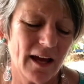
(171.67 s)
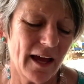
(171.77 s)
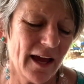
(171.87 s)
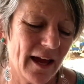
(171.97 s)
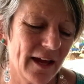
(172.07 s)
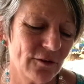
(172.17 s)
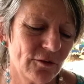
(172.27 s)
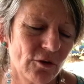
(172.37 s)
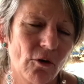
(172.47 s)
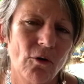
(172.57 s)
And
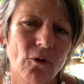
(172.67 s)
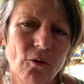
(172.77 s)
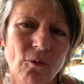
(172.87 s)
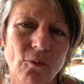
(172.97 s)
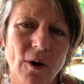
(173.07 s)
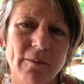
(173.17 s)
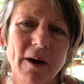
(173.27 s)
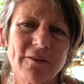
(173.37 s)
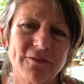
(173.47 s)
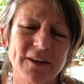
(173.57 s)
so what
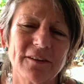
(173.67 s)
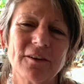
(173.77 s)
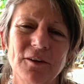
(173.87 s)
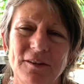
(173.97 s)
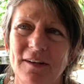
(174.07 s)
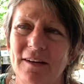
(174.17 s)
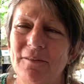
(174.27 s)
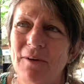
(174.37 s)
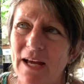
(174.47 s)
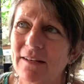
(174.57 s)
my Feel Good
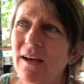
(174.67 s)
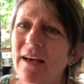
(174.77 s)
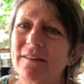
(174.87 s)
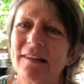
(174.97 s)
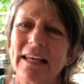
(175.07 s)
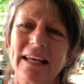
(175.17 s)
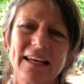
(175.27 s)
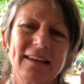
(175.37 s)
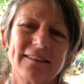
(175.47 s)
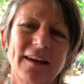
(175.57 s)
Way does
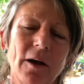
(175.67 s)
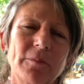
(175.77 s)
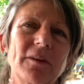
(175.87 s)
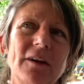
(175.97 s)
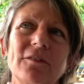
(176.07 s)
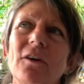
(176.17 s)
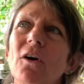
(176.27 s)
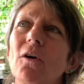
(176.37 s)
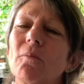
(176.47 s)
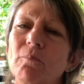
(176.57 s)
is helps us
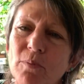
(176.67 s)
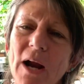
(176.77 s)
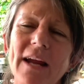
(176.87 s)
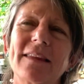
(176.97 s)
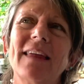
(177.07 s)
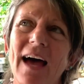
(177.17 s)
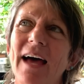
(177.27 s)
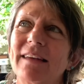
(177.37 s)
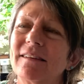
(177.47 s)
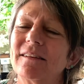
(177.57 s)
break
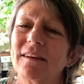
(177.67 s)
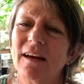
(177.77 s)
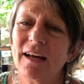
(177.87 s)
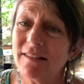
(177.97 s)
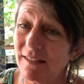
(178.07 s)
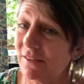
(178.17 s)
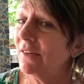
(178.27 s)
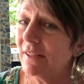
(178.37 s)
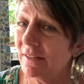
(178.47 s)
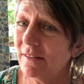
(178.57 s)
that
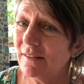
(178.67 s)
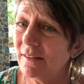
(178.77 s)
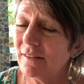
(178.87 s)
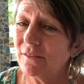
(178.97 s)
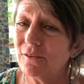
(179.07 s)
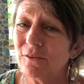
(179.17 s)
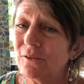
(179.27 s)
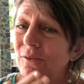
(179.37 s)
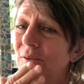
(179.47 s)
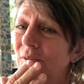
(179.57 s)
addiction
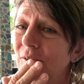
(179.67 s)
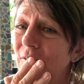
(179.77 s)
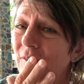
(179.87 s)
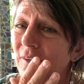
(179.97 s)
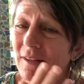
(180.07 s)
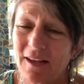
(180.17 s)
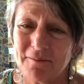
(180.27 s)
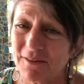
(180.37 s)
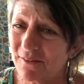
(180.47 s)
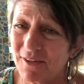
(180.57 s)
to the
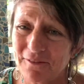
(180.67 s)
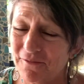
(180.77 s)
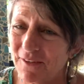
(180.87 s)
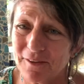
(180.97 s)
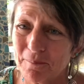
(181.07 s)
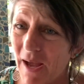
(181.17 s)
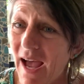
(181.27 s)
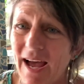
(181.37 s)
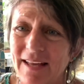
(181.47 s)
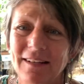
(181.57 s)
chemistry of feel
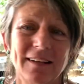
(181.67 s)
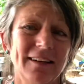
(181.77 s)
bad